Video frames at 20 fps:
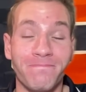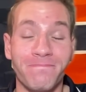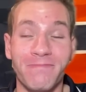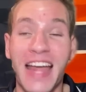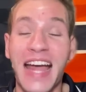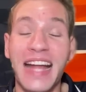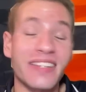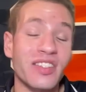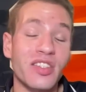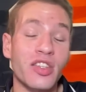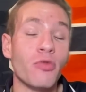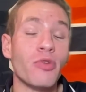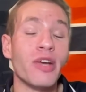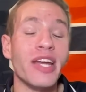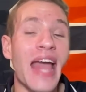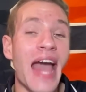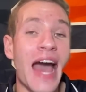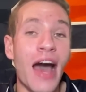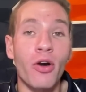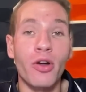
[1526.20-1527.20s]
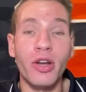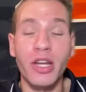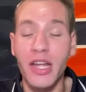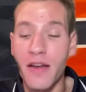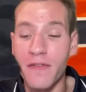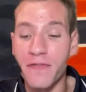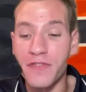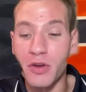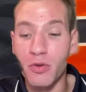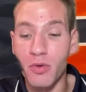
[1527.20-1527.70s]
That's the reality
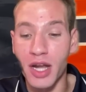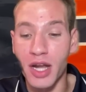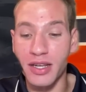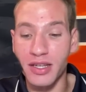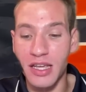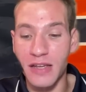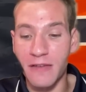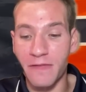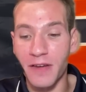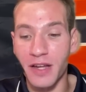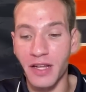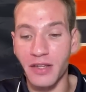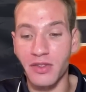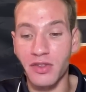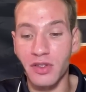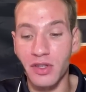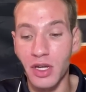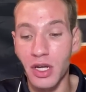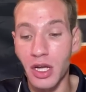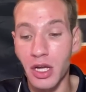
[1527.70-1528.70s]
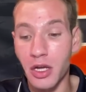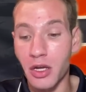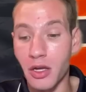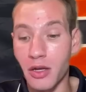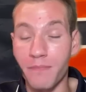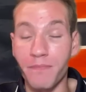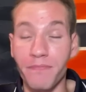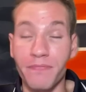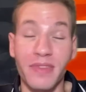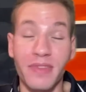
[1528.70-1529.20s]
of the run defense.
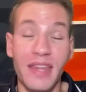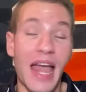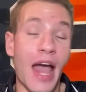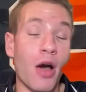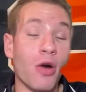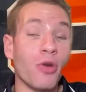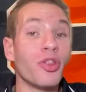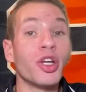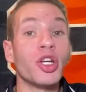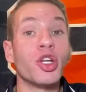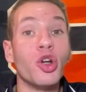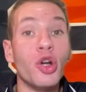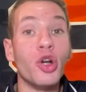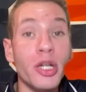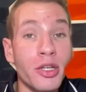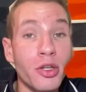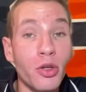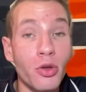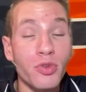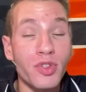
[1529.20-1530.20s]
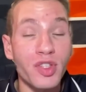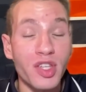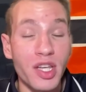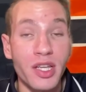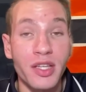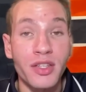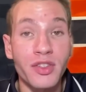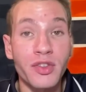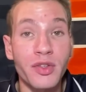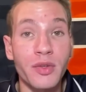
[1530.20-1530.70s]
Now, the good news
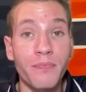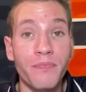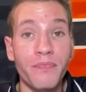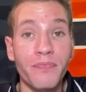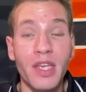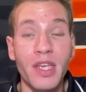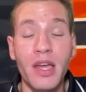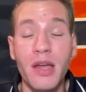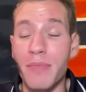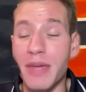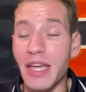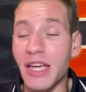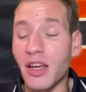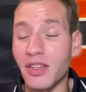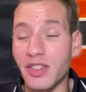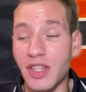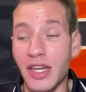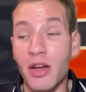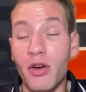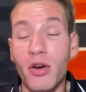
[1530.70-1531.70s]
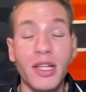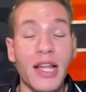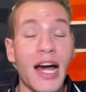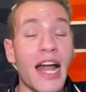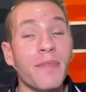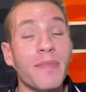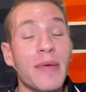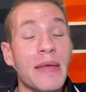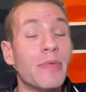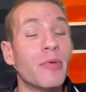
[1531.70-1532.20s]
is, because I know a lot
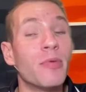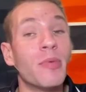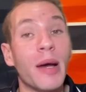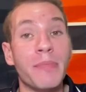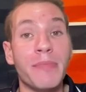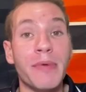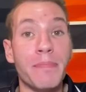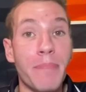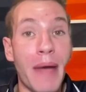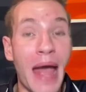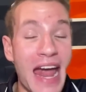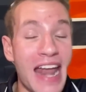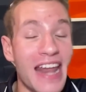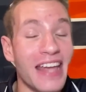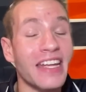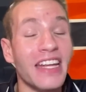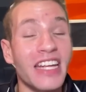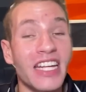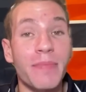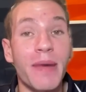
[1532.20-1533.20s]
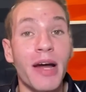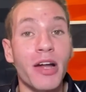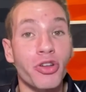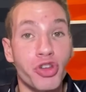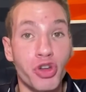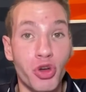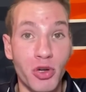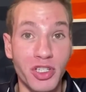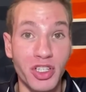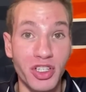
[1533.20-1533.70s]
of people might be panicking about
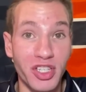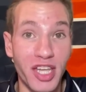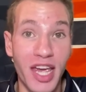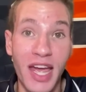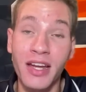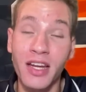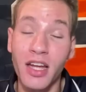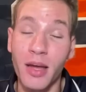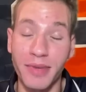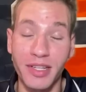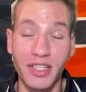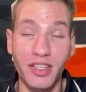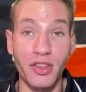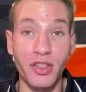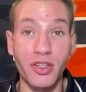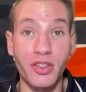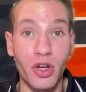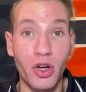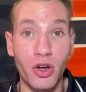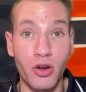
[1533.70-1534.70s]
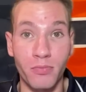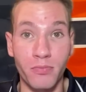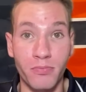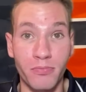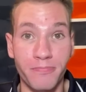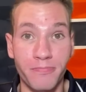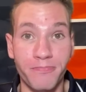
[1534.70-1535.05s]
Georgia Tech coming to the Dome,